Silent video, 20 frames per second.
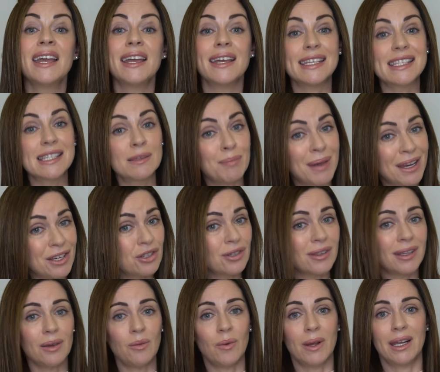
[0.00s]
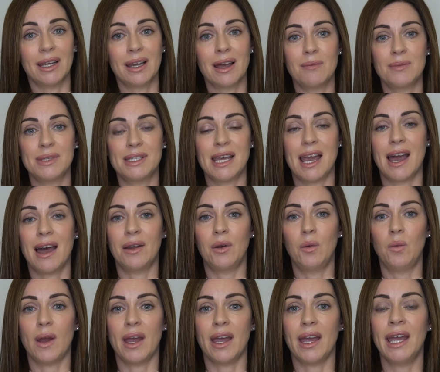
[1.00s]
especially when it comes to
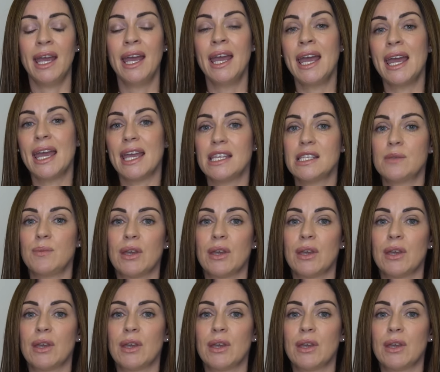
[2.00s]
outerwear, is